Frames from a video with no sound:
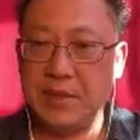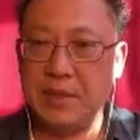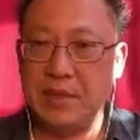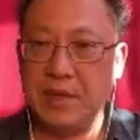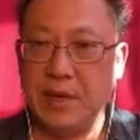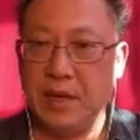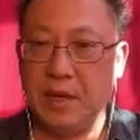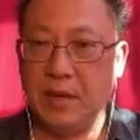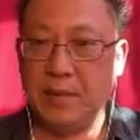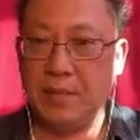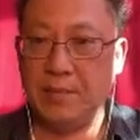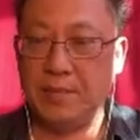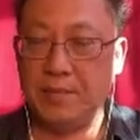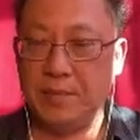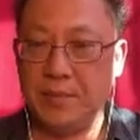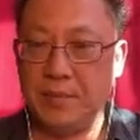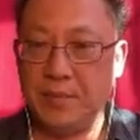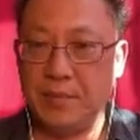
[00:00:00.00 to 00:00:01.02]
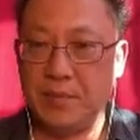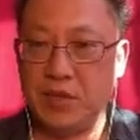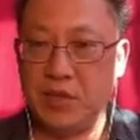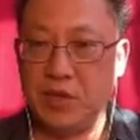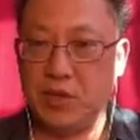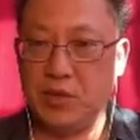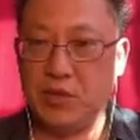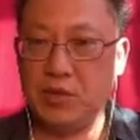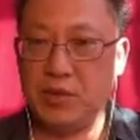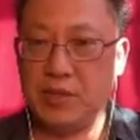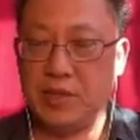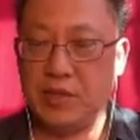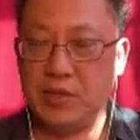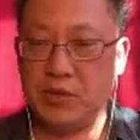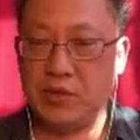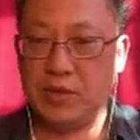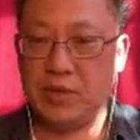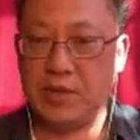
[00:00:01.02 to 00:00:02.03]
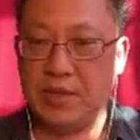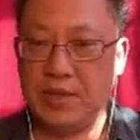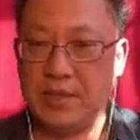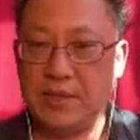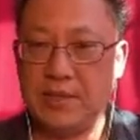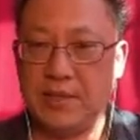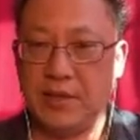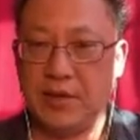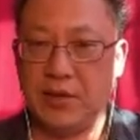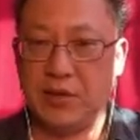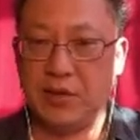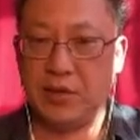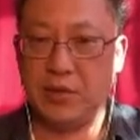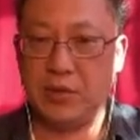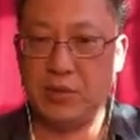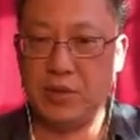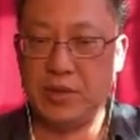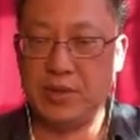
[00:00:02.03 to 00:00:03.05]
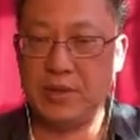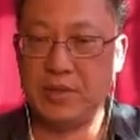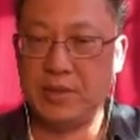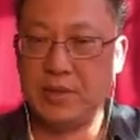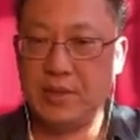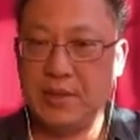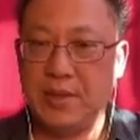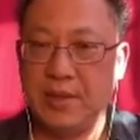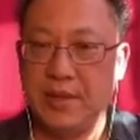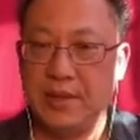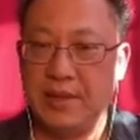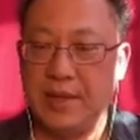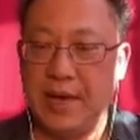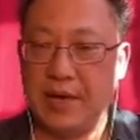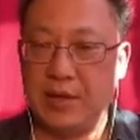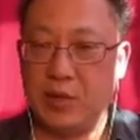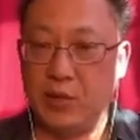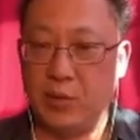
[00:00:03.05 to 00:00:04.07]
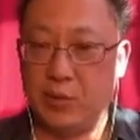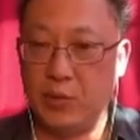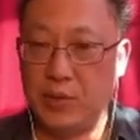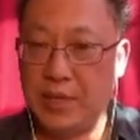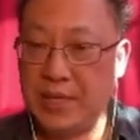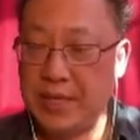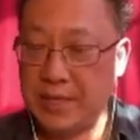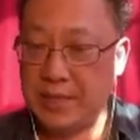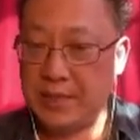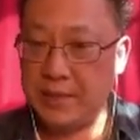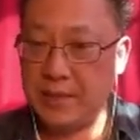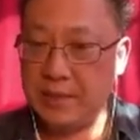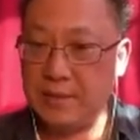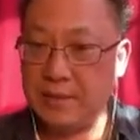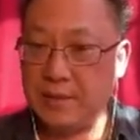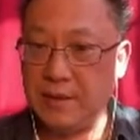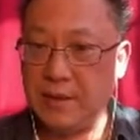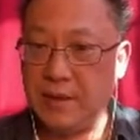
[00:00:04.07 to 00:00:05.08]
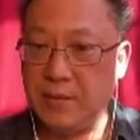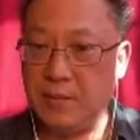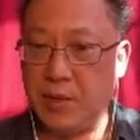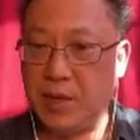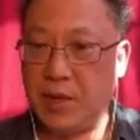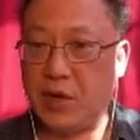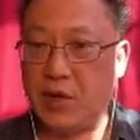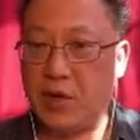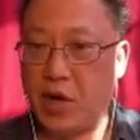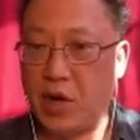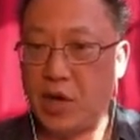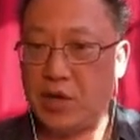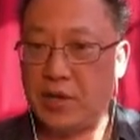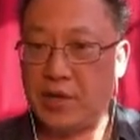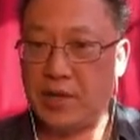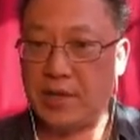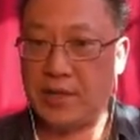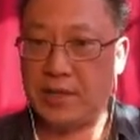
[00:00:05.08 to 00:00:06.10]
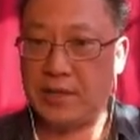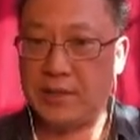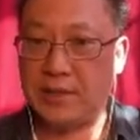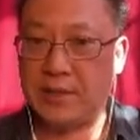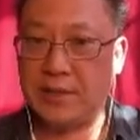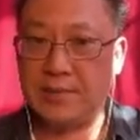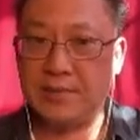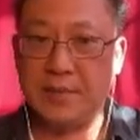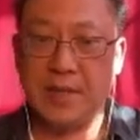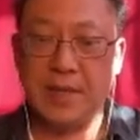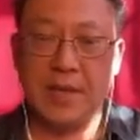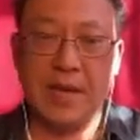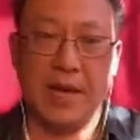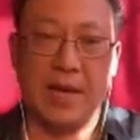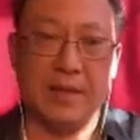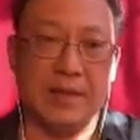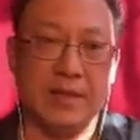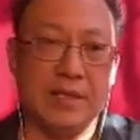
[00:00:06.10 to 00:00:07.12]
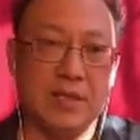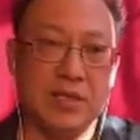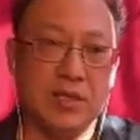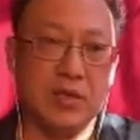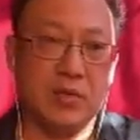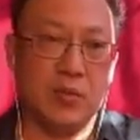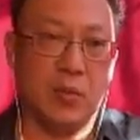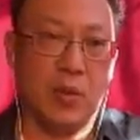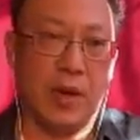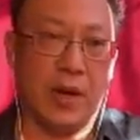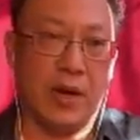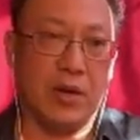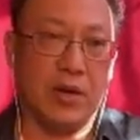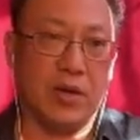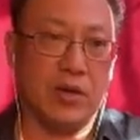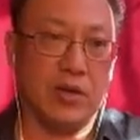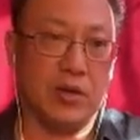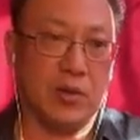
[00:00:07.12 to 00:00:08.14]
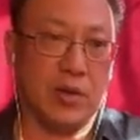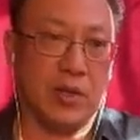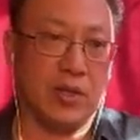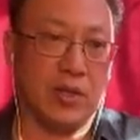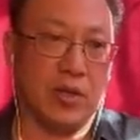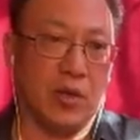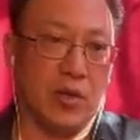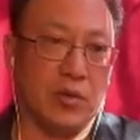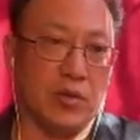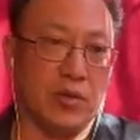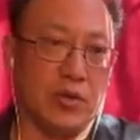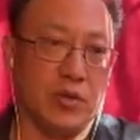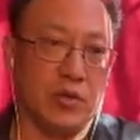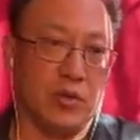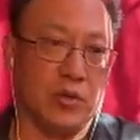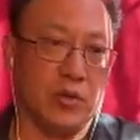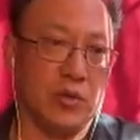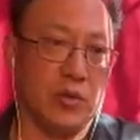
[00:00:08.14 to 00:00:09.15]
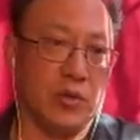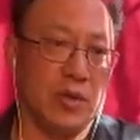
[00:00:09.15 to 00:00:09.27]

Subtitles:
to use this union list, there are unions that you need but are not on the list. And this is where you can go to